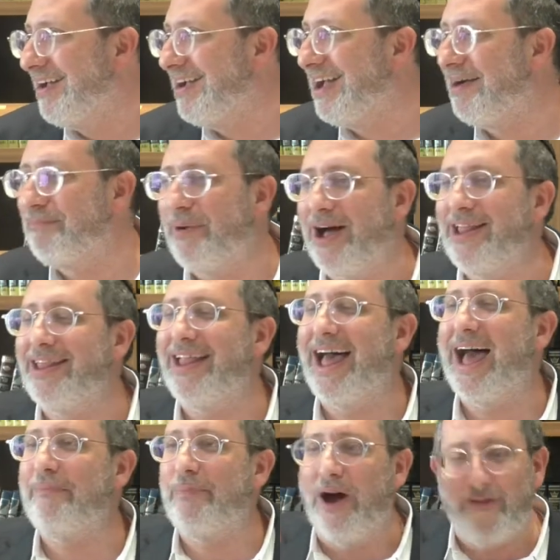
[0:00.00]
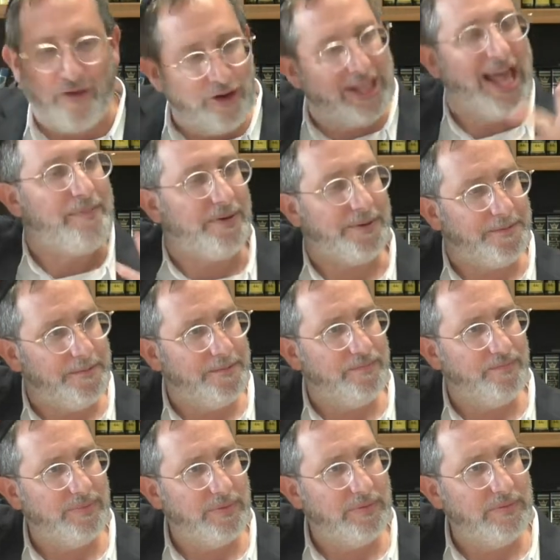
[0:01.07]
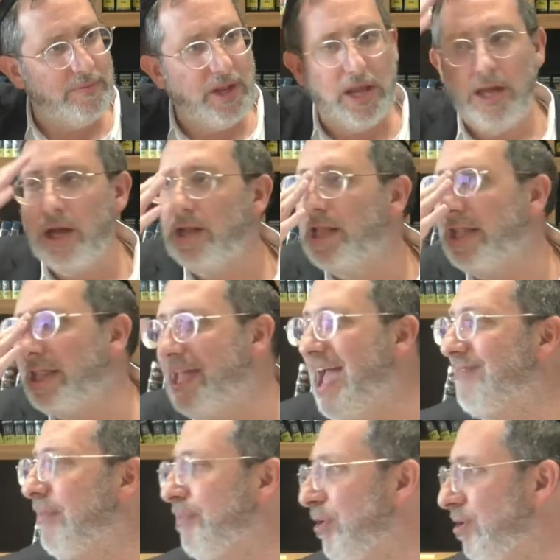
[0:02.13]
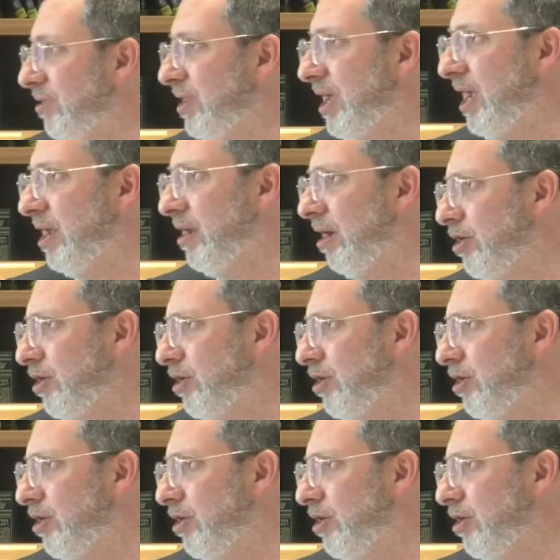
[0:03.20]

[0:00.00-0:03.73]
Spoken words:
Kabbalah Haba, for example, let's say you have a person,